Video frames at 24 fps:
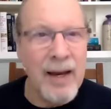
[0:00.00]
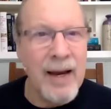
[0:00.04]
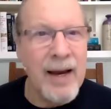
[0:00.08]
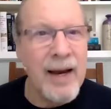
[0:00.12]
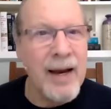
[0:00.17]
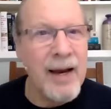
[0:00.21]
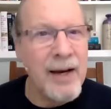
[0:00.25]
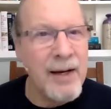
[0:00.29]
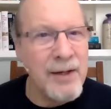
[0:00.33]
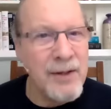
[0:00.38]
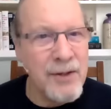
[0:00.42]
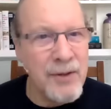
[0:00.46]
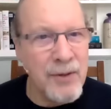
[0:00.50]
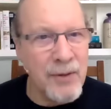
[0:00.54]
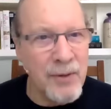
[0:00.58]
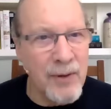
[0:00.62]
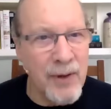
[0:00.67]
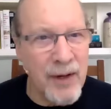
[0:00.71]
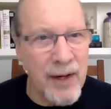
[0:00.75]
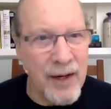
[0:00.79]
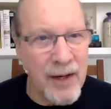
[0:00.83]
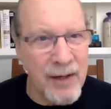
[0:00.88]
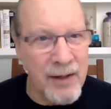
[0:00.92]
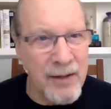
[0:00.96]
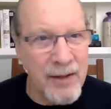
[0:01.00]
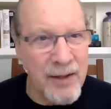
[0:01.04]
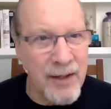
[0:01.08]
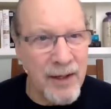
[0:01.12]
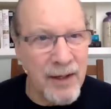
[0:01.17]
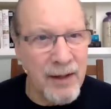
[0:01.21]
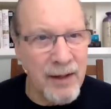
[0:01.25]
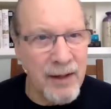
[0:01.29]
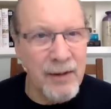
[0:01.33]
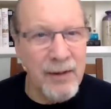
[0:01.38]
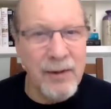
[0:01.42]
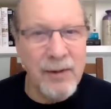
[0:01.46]
As you
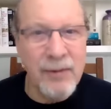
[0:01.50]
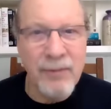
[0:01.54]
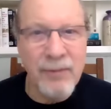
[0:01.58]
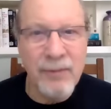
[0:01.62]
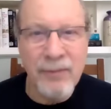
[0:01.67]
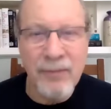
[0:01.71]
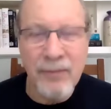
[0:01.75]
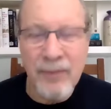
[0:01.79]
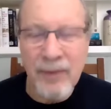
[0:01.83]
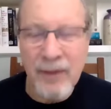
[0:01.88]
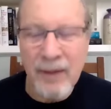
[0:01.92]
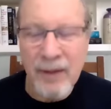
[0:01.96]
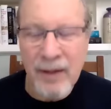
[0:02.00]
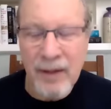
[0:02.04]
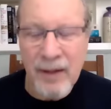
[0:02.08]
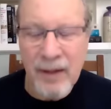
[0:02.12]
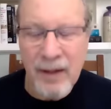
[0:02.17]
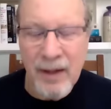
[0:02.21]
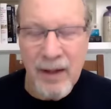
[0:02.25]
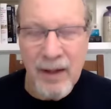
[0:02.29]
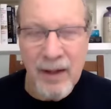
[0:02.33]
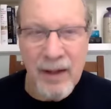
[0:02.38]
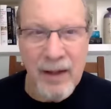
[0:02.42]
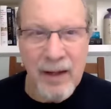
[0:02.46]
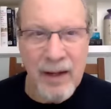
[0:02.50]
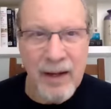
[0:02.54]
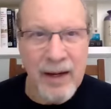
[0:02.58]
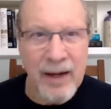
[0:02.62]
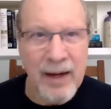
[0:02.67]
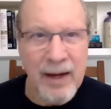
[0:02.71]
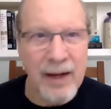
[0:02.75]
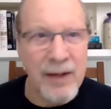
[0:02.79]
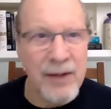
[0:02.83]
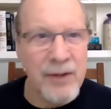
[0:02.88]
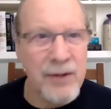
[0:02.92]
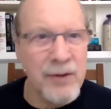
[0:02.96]
exhale,
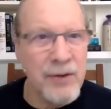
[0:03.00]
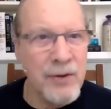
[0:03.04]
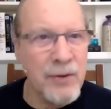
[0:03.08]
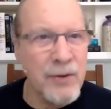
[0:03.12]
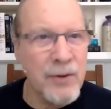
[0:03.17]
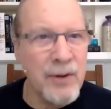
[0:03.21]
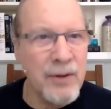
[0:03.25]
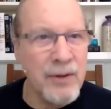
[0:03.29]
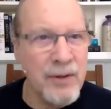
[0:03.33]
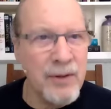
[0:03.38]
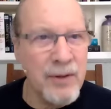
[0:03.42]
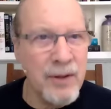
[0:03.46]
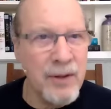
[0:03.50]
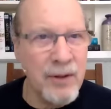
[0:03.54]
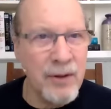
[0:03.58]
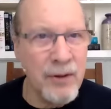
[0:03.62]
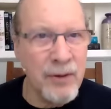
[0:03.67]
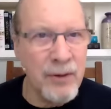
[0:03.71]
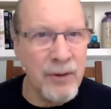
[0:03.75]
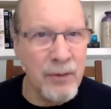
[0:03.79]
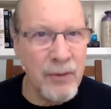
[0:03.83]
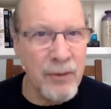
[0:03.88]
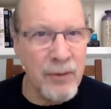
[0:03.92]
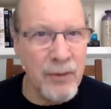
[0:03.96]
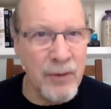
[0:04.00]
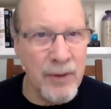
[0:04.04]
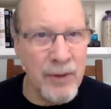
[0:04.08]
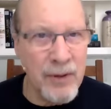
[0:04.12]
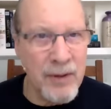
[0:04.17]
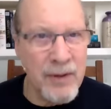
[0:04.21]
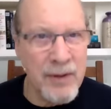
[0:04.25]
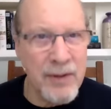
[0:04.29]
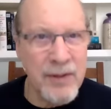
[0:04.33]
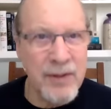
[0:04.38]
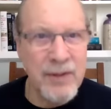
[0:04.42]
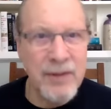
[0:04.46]
as you continue
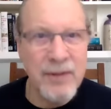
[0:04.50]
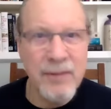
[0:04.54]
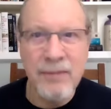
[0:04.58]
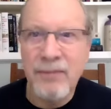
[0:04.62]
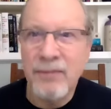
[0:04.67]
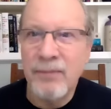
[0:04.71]
this